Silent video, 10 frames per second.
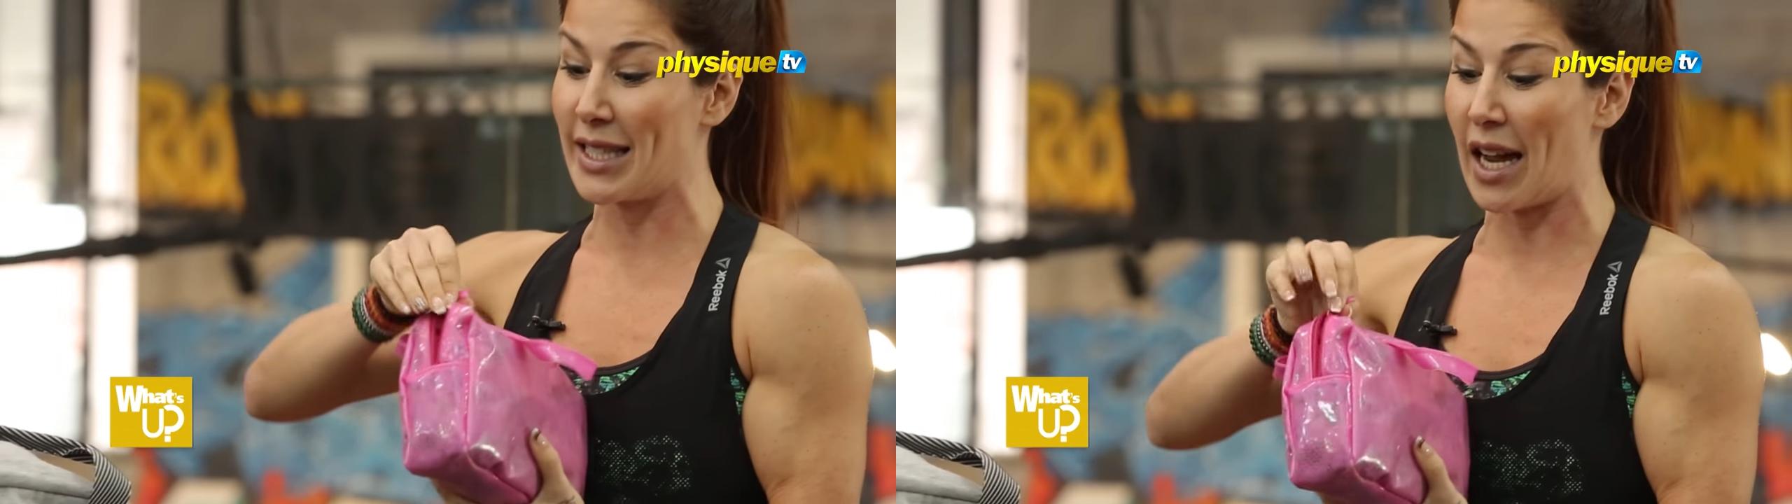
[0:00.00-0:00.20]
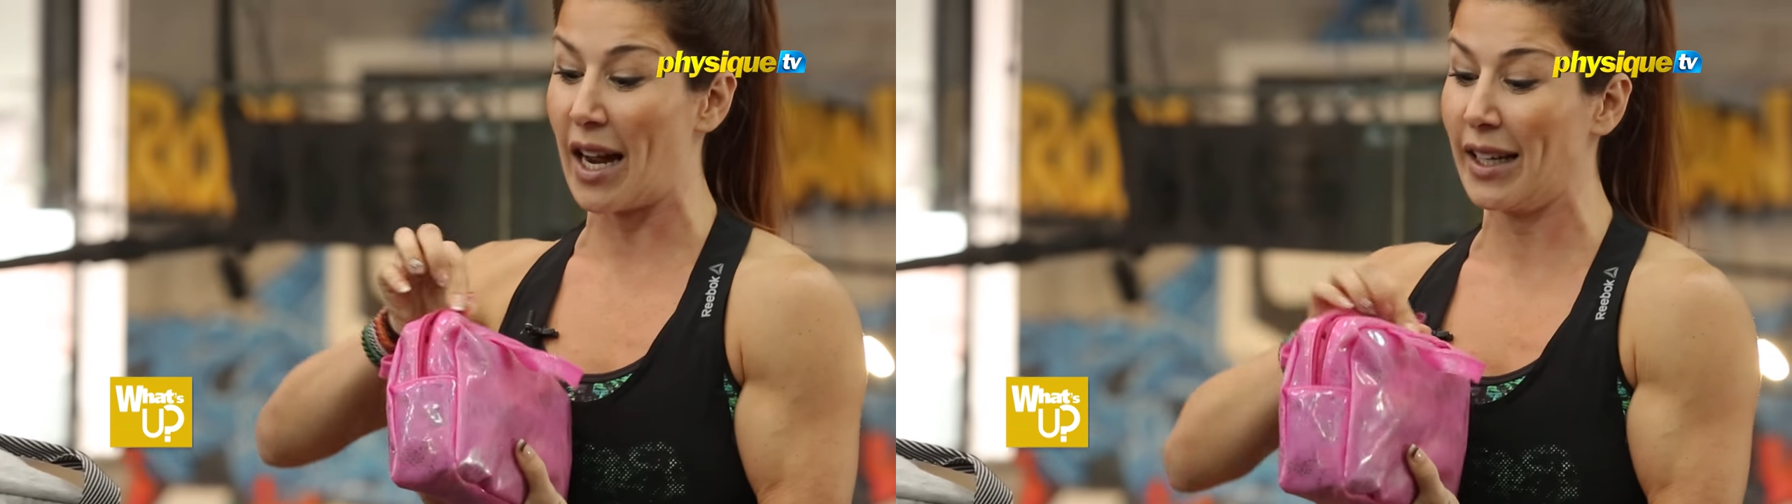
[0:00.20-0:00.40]

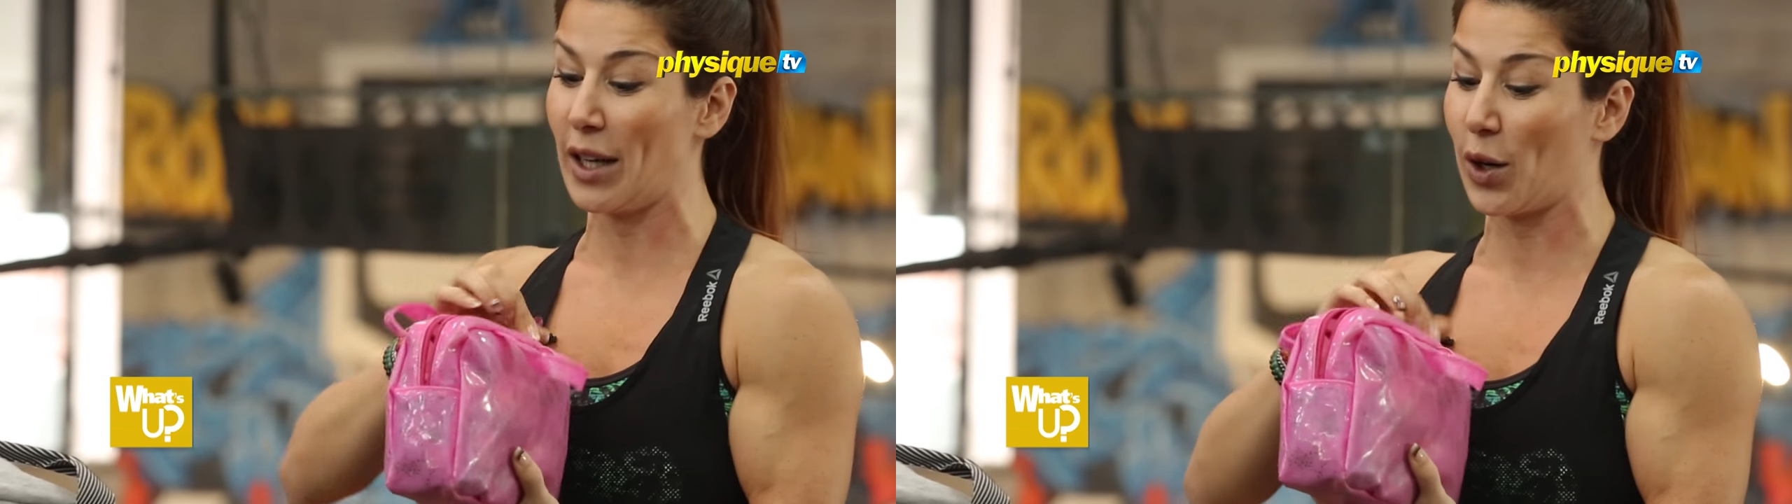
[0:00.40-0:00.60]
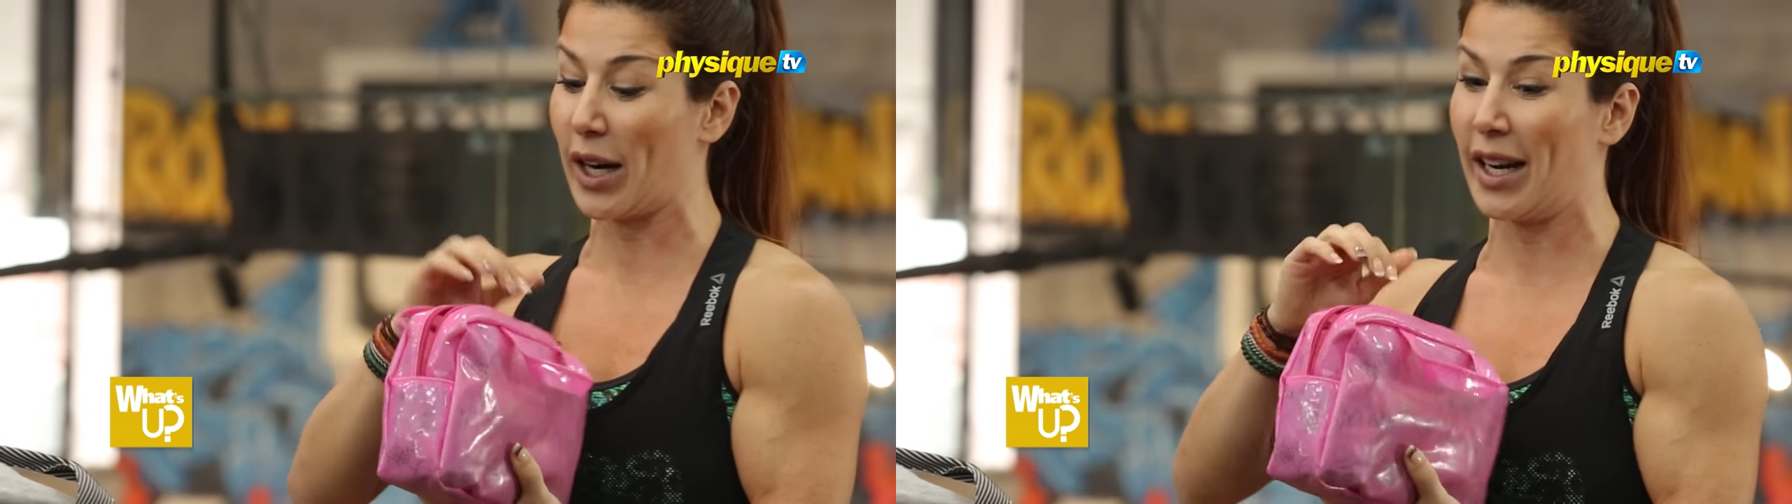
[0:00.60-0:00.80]
inside?
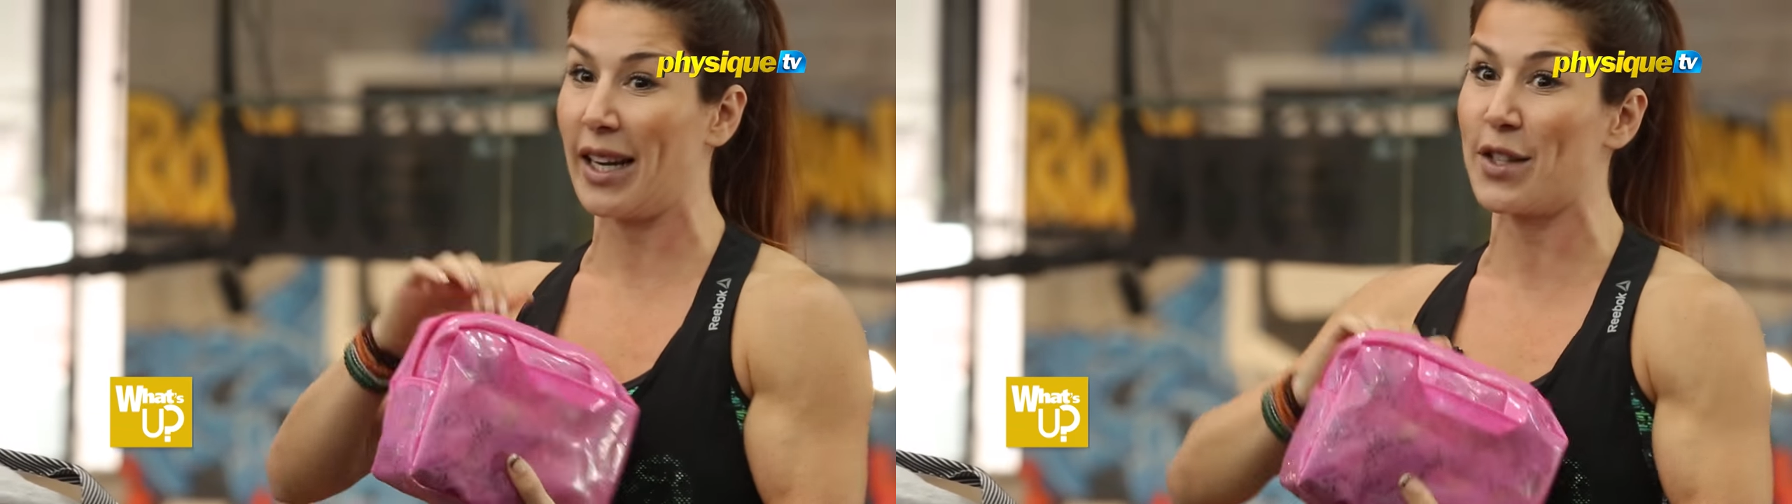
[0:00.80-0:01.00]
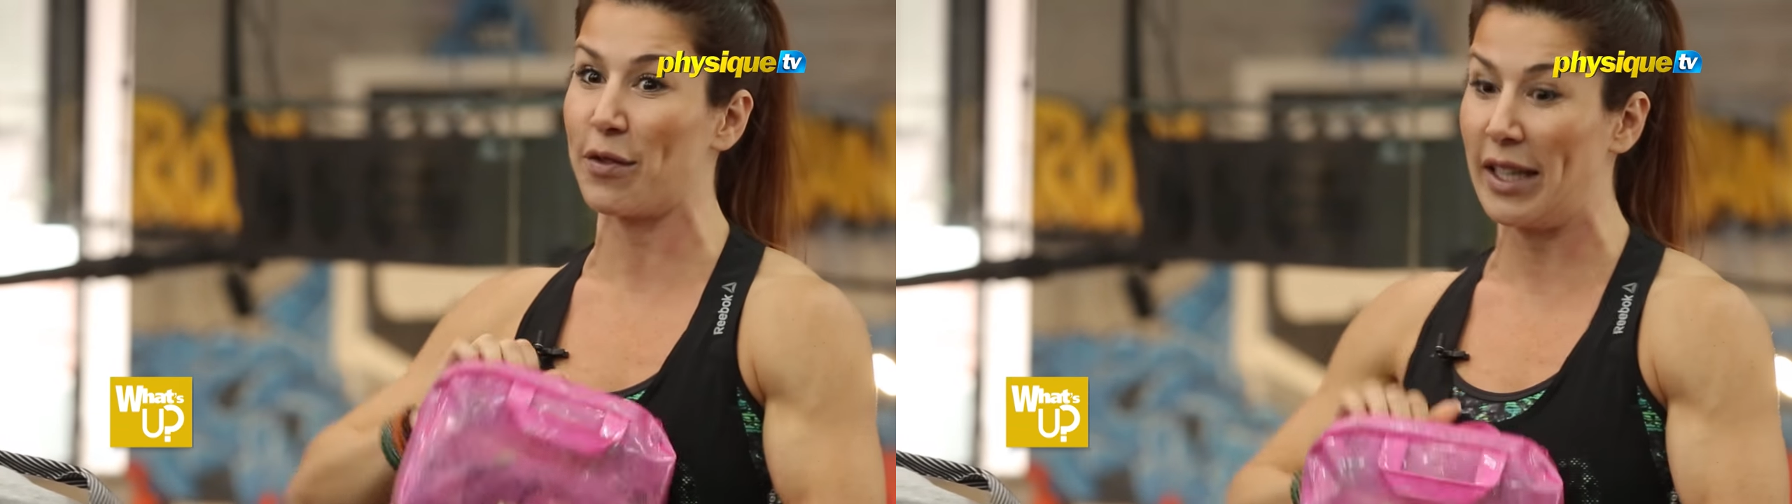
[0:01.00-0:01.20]
Okay,
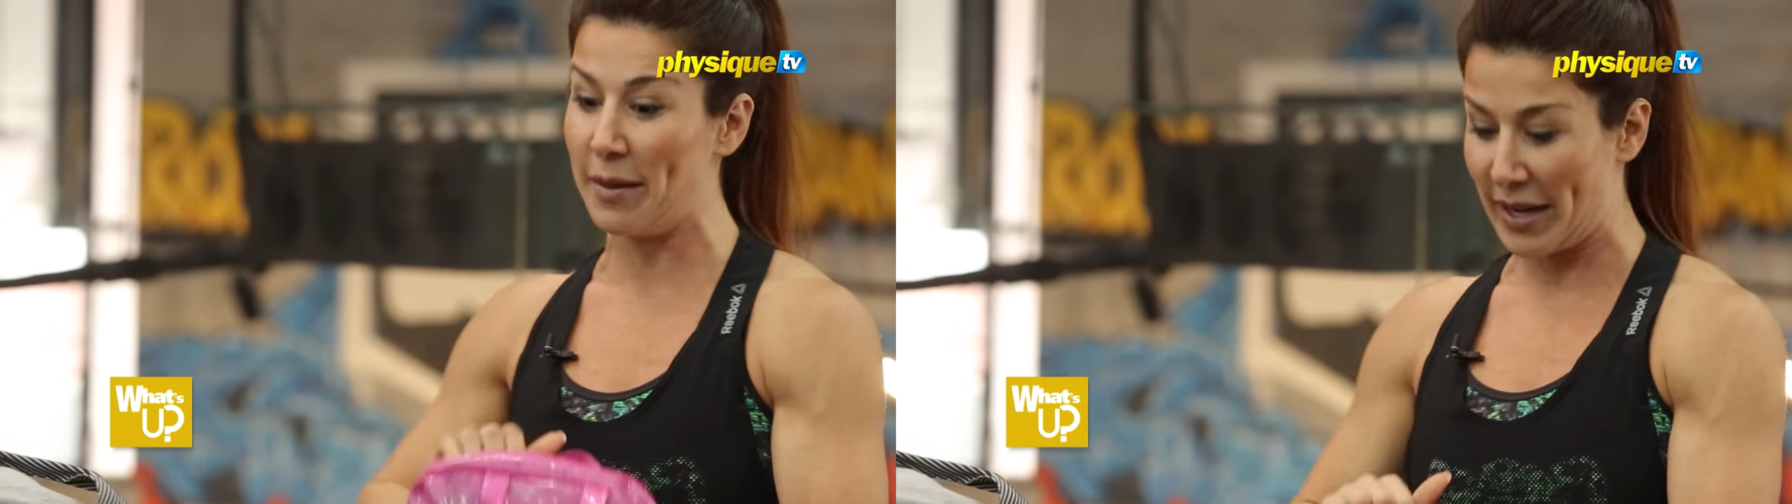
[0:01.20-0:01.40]
it's really